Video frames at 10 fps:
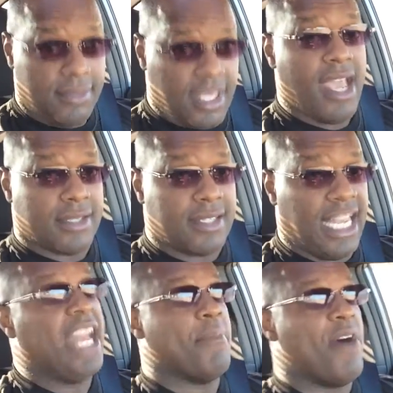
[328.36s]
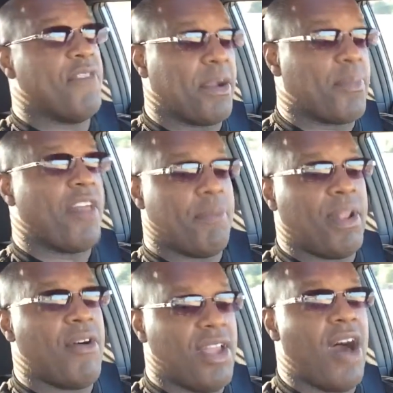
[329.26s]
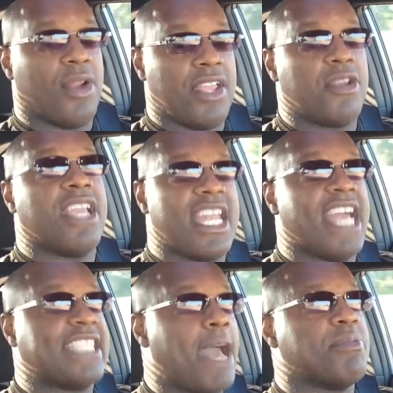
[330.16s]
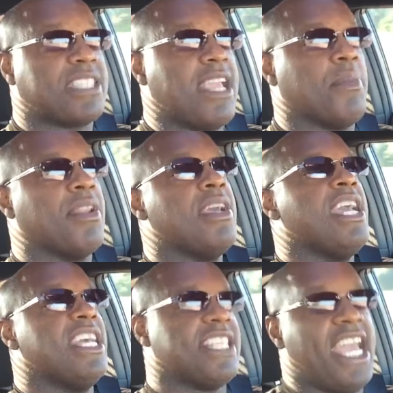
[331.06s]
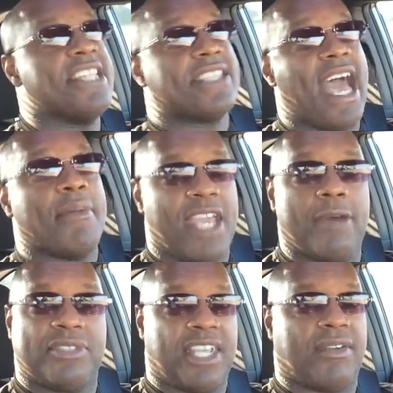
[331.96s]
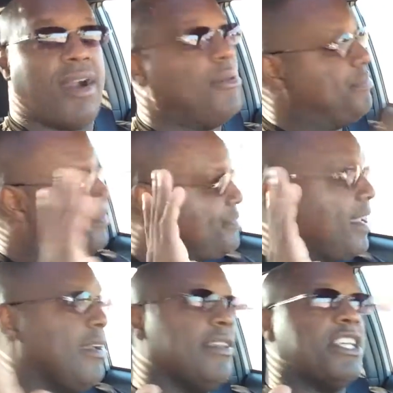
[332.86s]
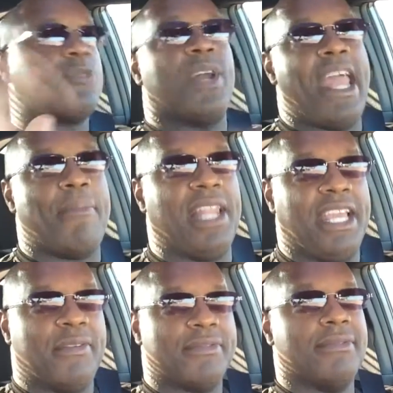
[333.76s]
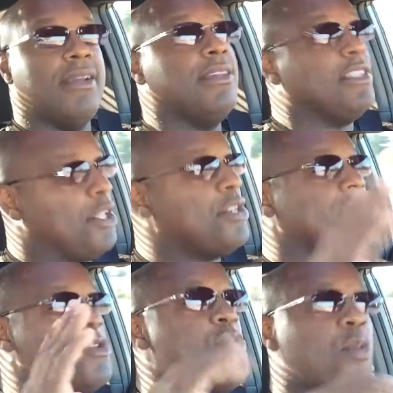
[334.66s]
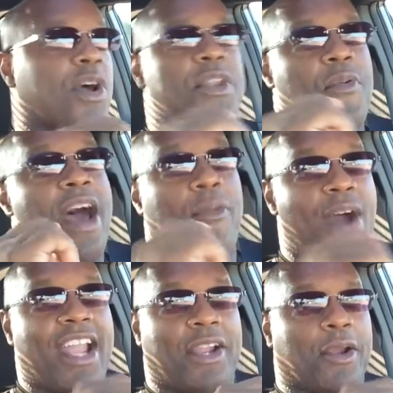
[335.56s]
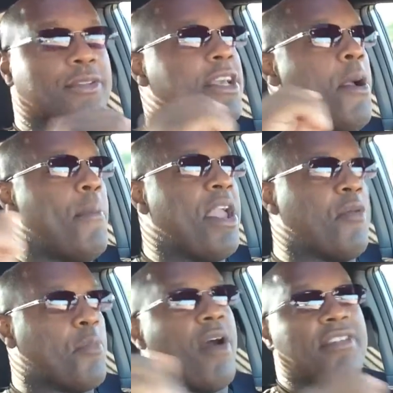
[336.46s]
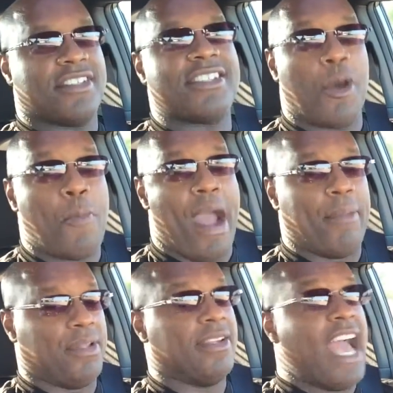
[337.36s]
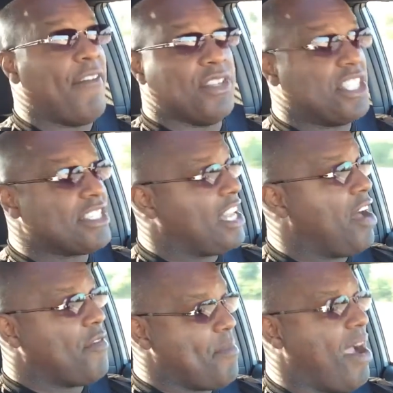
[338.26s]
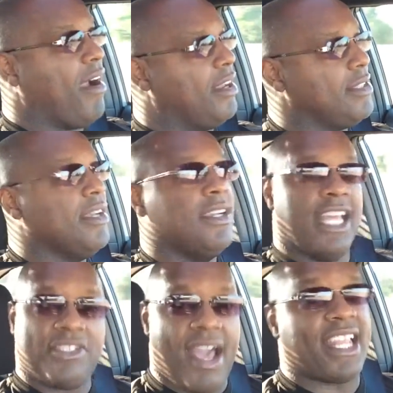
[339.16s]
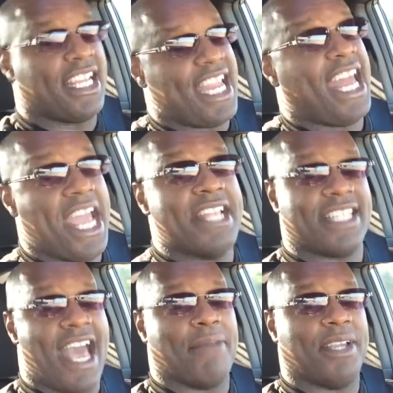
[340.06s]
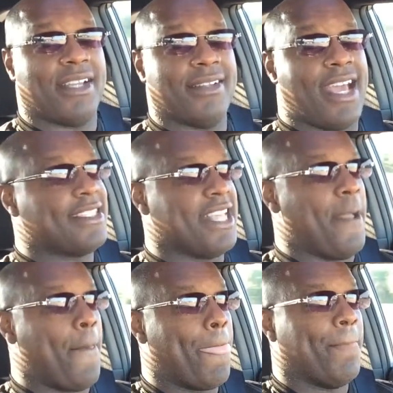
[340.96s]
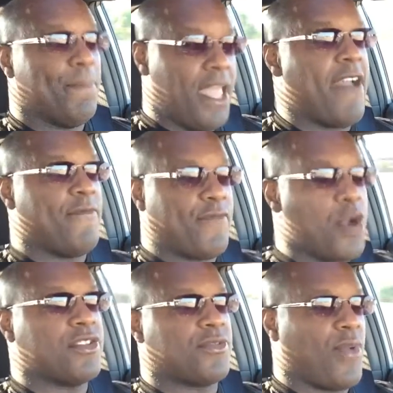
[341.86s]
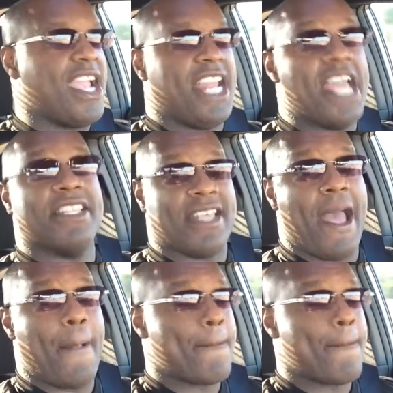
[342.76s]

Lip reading: yes, let the motherfucking brother blow load and you get that type of semen, is enzyme to help shit grow. This is what they believe. You wonder why the white girls being with brothers is so popular. Not for just love and marriage. They're trying to get that enzyme, nigga. That's it. That first-rate enzyme.